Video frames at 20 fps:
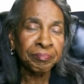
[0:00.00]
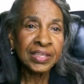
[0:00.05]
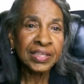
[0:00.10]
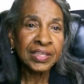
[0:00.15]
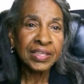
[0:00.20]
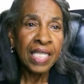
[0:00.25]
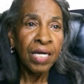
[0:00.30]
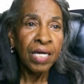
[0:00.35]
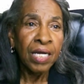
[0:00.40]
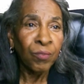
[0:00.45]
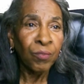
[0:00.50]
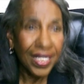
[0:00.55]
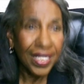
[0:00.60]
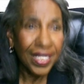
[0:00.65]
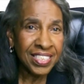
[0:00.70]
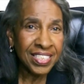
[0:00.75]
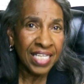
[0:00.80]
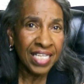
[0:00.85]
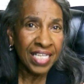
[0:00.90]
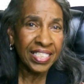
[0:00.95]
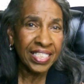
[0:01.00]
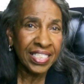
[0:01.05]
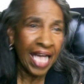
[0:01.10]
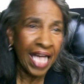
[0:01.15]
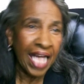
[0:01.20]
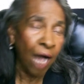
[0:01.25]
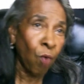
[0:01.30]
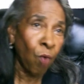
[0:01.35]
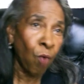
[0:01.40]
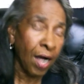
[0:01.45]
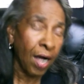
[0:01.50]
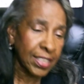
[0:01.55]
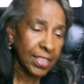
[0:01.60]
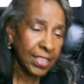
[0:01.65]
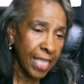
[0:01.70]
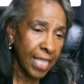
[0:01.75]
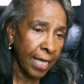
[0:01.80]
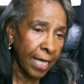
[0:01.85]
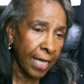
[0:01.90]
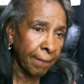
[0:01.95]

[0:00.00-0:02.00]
One Sunday, I walked in.